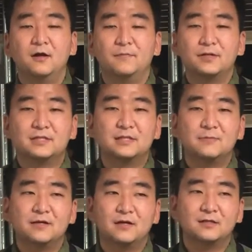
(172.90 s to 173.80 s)
This is
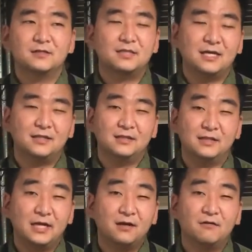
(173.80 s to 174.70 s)
because that
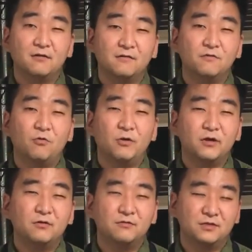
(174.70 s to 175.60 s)
layer of
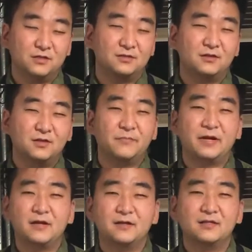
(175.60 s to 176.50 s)
oil that's on the pan,